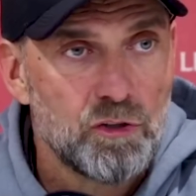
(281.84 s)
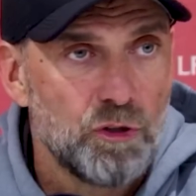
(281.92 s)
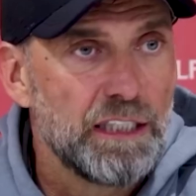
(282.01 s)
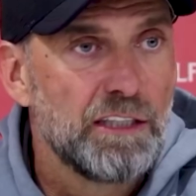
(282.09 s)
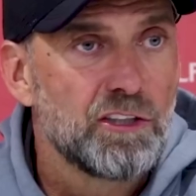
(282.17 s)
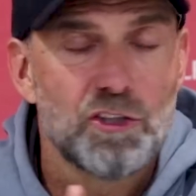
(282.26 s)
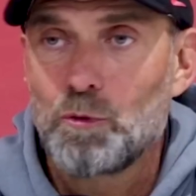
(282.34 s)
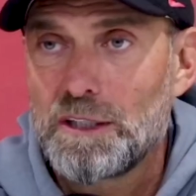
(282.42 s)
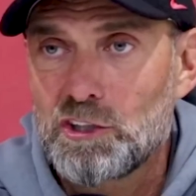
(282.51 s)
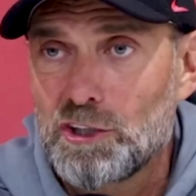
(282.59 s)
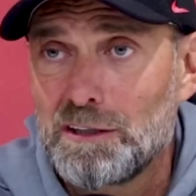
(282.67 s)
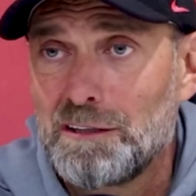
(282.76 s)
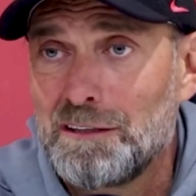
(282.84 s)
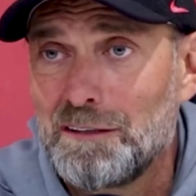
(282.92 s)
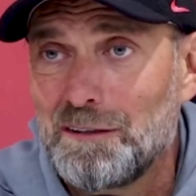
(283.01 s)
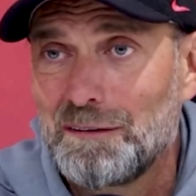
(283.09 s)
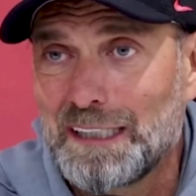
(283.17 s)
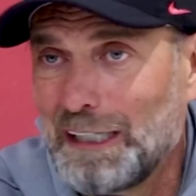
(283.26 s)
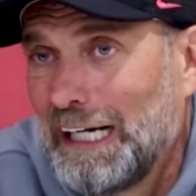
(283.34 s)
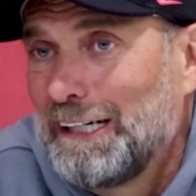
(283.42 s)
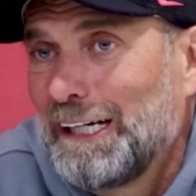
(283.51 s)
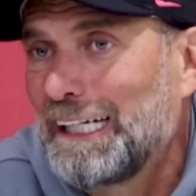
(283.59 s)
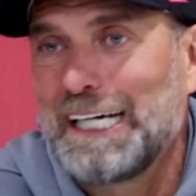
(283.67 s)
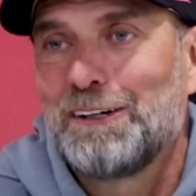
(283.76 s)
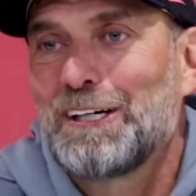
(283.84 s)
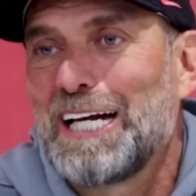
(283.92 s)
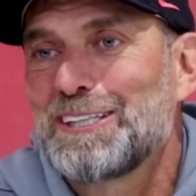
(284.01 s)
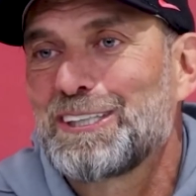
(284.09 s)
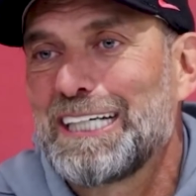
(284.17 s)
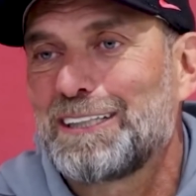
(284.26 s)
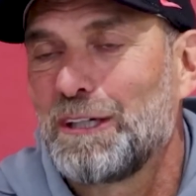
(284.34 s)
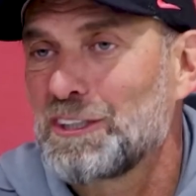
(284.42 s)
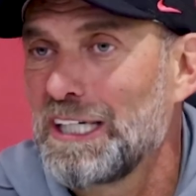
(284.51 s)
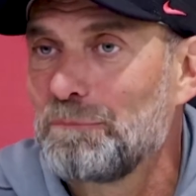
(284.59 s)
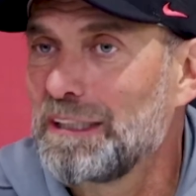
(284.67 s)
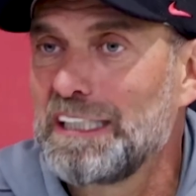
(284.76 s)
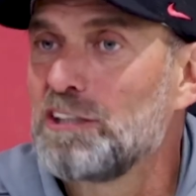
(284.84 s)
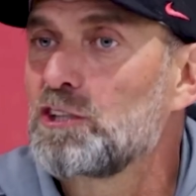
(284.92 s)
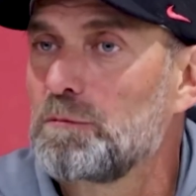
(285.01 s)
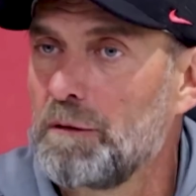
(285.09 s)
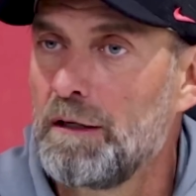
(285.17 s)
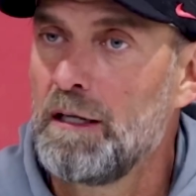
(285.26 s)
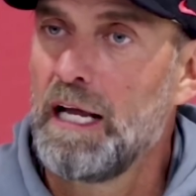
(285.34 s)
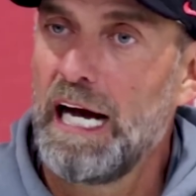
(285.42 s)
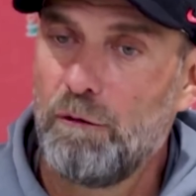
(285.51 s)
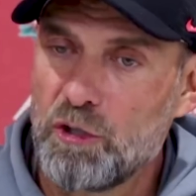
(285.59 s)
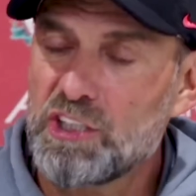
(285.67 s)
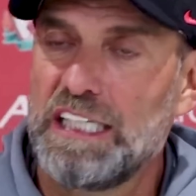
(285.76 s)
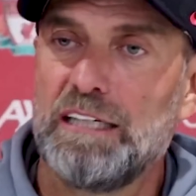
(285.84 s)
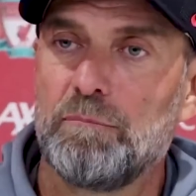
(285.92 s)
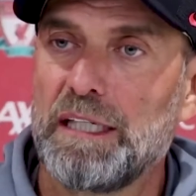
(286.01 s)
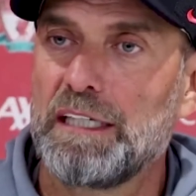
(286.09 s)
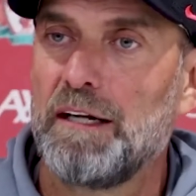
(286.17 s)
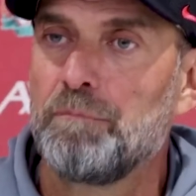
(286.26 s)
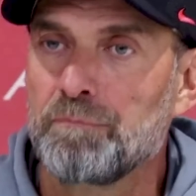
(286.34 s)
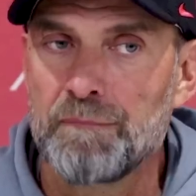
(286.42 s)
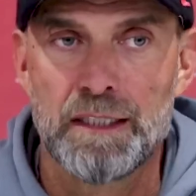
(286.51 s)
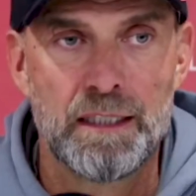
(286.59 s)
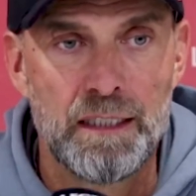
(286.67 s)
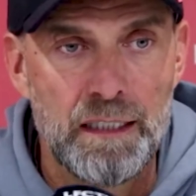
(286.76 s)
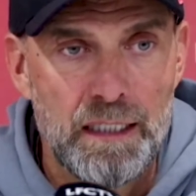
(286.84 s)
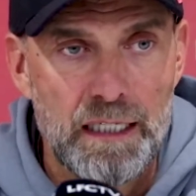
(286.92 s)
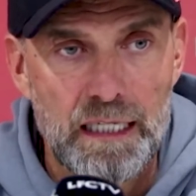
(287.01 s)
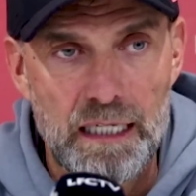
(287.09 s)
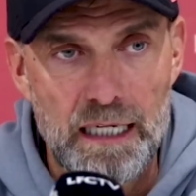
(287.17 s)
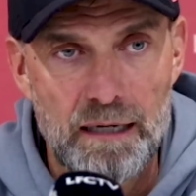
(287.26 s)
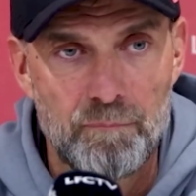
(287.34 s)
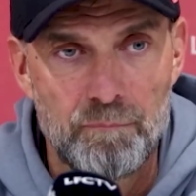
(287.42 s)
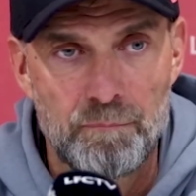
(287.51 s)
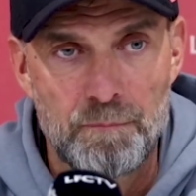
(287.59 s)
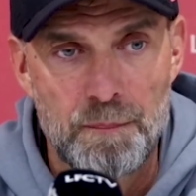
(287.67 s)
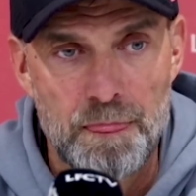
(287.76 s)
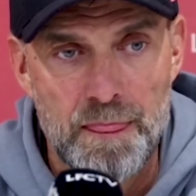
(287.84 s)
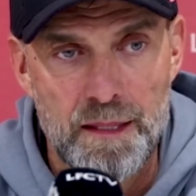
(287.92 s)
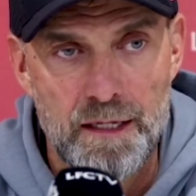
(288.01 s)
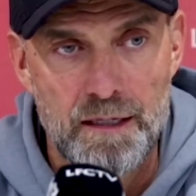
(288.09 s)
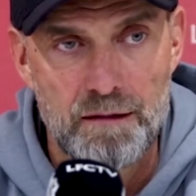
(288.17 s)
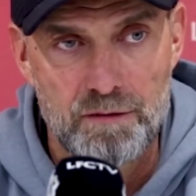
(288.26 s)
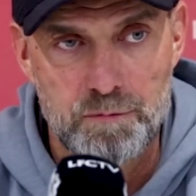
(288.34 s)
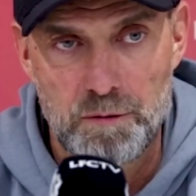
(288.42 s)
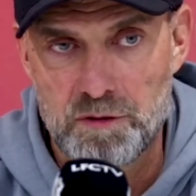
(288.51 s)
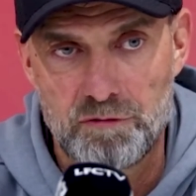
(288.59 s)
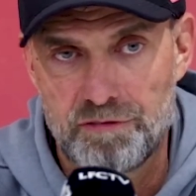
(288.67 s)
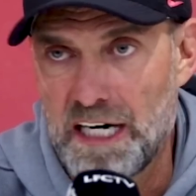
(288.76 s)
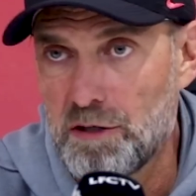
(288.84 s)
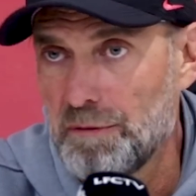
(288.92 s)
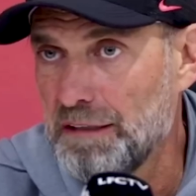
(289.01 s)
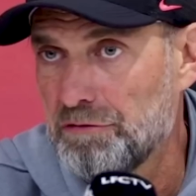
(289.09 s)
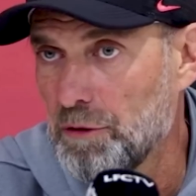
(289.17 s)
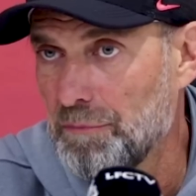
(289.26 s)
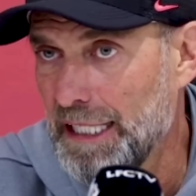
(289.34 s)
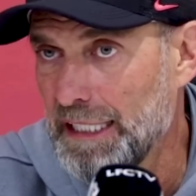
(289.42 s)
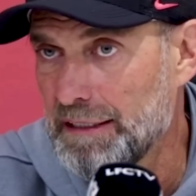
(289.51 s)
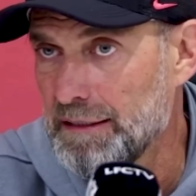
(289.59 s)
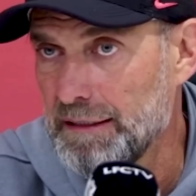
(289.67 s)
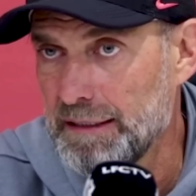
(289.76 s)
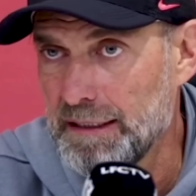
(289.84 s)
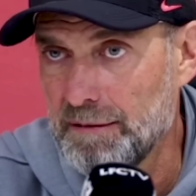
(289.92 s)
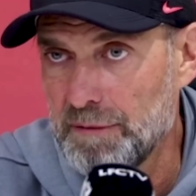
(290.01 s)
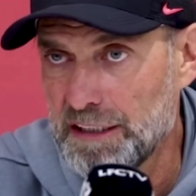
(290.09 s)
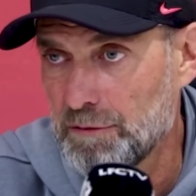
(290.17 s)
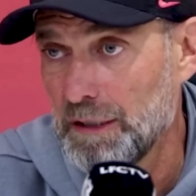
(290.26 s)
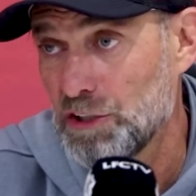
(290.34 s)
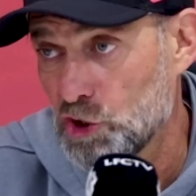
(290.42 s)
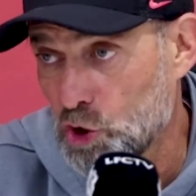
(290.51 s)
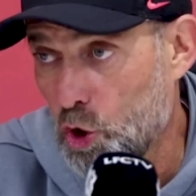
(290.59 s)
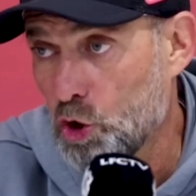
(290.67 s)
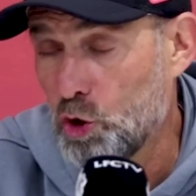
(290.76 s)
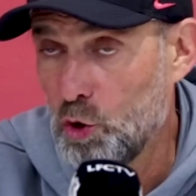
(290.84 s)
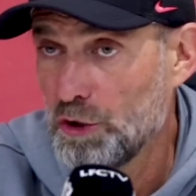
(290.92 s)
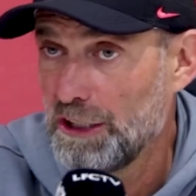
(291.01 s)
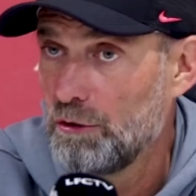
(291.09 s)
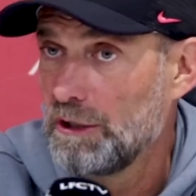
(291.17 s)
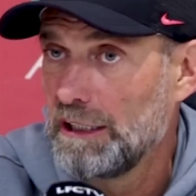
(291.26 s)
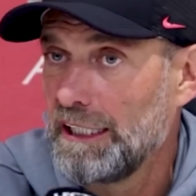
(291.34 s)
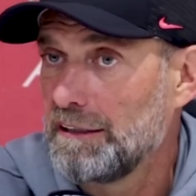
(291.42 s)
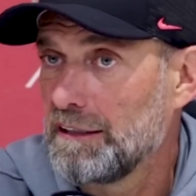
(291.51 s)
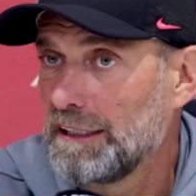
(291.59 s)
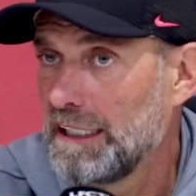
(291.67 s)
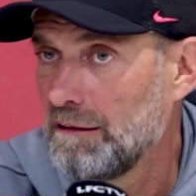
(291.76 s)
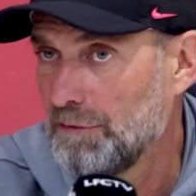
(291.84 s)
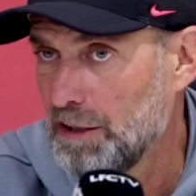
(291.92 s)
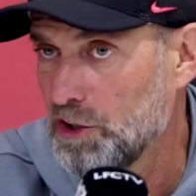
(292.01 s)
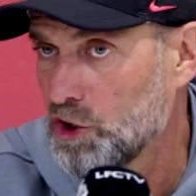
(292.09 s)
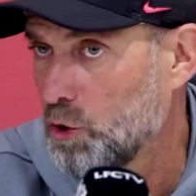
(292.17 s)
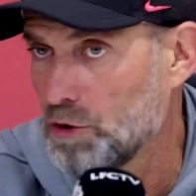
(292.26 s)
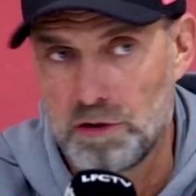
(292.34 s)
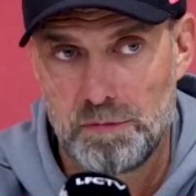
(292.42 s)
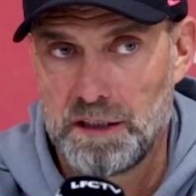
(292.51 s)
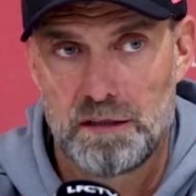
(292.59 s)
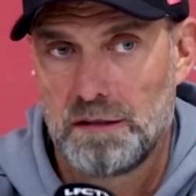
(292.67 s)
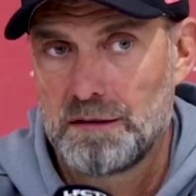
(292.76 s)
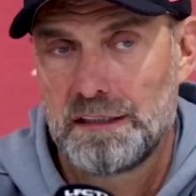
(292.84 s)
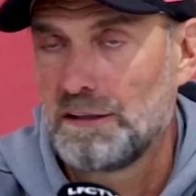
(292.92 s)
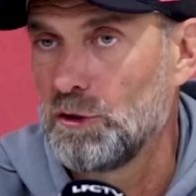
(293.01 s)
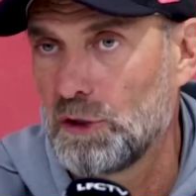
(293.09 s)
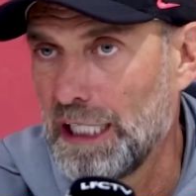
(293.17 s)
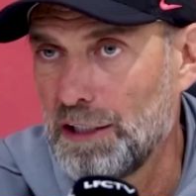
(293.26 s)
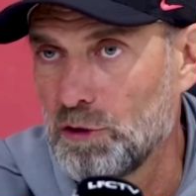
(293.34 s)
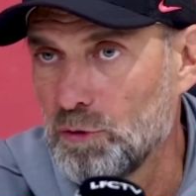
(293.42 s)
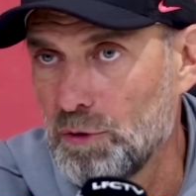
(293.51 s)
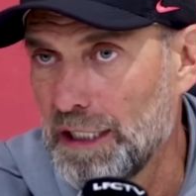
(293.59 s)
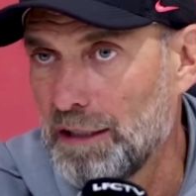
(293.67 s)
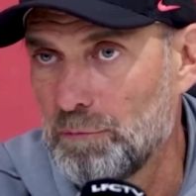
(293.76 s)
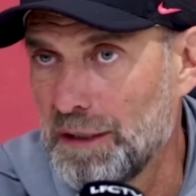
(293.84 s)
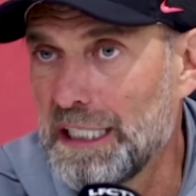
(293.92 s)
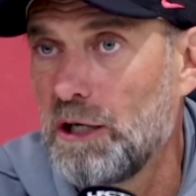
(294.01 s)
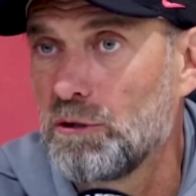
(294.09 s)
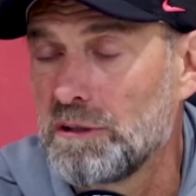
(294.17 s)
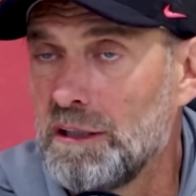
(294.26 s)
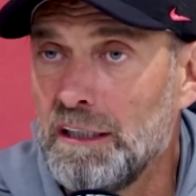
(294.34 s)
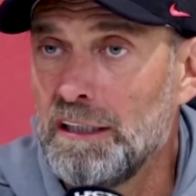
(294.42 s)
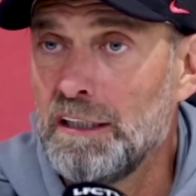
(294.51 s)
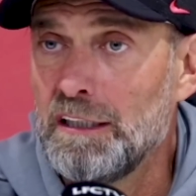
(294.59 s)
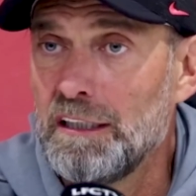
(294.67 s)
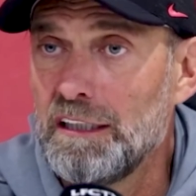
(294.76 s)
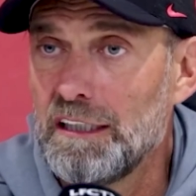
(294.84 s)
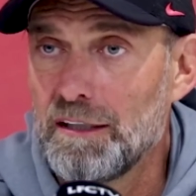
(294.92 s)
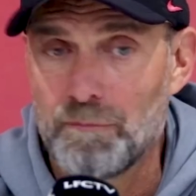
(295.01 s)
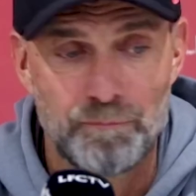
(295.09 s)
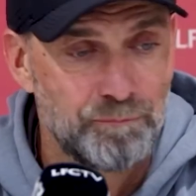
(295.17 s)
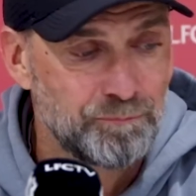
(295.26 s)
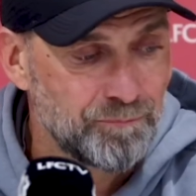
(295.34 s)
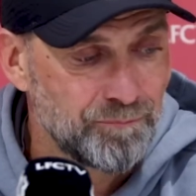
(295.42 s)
So then it's the question. I cannot answer that question. I didn't, I was in, but I, um, I was probably too far away from that. Um, and, and saw Cody only later then when he showed it to me that, that you cannot do that without Um,